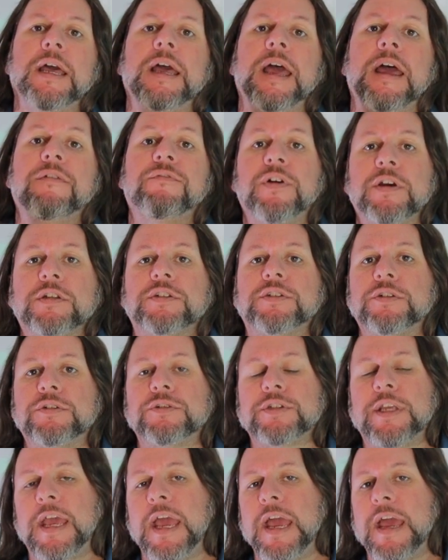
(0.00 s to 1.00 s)

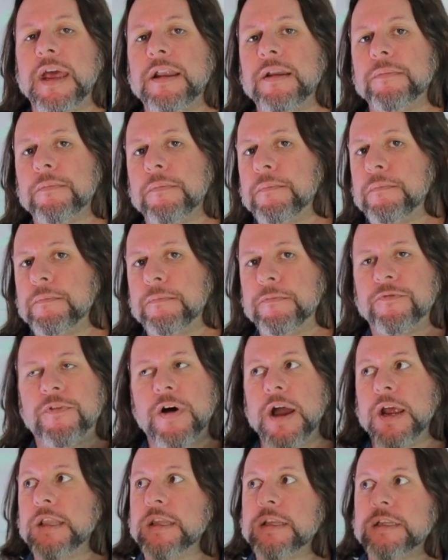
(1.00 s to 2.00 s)
investors can't
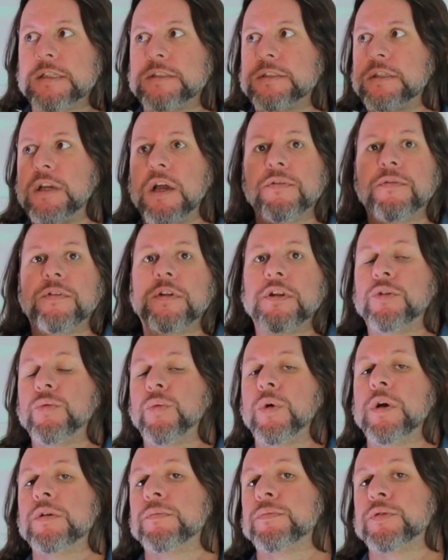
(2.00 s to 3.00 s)
find this coveted
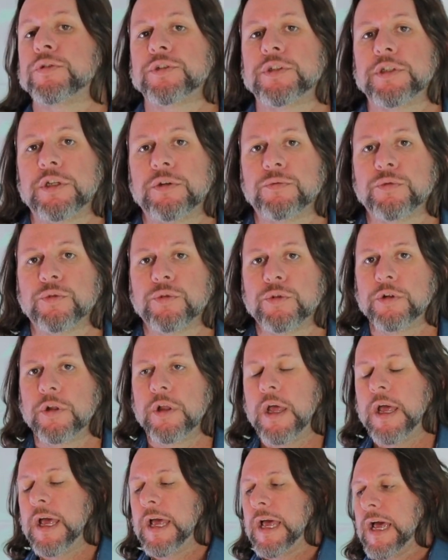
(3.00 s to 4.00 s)
1% rule.